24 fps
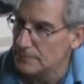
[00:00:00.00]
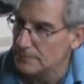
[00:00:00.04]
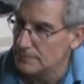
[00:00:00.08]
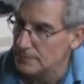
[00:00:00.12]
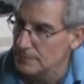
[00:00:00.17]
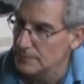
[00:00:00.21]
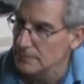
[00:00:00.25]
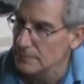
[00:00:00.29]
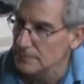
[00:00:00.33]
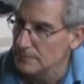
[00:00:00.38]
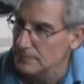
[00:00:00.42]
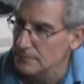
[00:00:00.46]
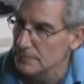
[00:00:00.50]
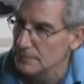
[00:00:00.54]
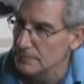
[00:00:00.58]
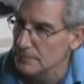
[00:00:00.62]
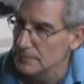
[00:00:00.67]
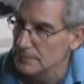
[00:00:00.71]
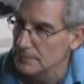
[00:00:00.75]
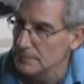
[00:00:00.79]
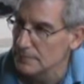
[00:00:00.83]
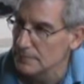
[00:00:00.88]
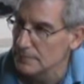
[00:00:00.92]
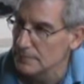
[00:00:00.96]

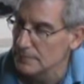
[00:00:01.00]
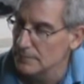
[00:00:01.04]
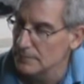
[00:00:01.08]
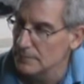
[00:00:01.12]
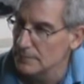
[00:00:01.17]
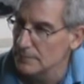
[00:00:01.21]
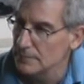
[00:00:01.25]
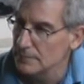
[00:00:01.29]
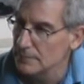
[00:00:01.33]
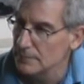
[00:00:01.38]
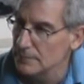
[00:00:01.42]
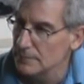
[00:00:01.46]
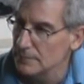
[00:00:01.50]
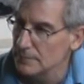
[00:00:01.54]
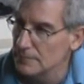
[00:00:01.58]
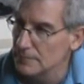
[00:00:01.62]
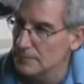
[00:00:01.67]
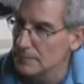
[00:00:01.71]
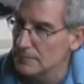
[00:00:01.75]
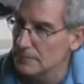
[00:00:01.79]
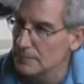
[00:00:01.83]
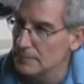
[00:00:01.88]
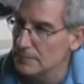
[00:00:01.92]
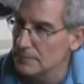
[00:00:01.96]

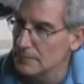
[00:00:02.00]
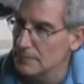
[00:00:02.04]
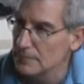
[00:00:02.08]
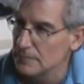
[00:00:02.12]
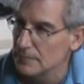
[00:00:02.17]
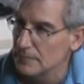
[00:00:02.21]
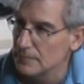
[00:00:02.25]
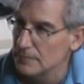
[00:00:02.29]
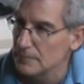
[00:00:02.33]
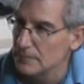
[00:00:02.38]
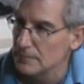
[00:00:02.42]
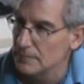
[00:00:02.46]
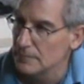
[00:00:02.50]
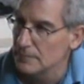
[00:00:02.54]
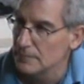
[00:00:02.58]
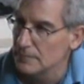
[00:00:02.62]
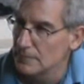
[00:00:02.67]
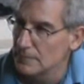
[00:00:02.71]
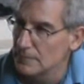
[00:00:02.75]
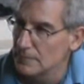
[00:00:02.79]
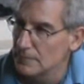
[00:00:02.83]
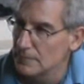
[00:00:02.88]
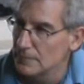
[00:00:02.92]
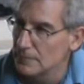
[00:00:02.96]

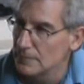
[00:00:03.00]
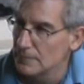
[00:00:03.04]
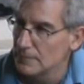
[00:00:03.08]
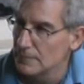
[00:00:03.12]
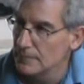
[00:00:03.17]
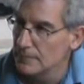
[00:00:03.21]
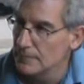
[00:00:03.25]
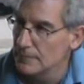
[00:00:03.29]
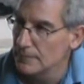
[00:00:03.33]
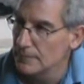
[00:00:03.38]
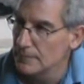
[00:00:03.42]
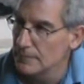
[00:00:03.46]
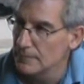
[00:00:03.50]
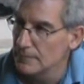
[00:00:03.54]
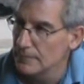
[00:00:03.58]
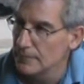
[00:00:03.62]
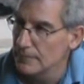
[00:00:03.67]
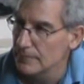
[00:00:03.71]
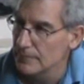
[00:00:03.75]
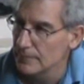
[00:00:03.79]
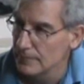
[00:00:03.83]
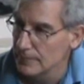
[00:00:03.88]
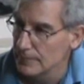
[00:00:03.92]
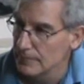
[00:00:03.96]

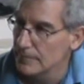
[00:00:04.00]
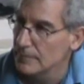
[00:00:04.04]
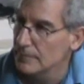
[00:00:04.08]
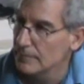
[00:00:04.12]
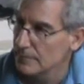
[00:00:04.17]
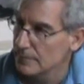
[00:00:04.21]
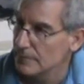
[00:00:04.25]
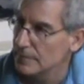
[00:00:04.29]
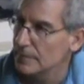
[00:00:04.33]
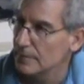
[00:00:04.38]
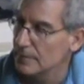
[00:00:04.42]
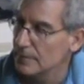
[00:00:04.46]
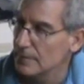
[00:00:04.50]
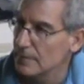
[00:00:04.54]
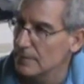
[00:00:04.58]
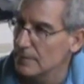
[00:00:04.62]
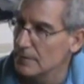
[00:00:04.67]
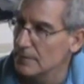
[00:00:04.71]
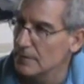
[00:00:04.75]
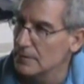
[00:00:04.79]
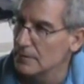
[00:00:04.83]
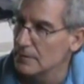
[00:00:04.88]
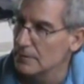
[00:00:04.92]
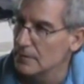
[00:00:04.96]

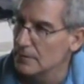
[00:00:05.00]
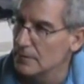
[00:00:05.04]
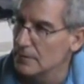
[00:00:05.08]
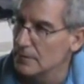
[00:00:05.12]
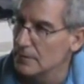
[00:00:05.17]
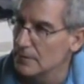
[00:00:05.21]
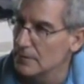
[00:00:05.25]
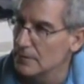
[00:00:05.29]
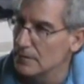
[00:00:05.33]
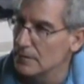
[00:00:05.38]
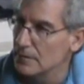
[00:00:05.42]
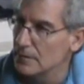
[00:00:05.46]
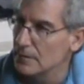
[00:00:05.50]
[no speech]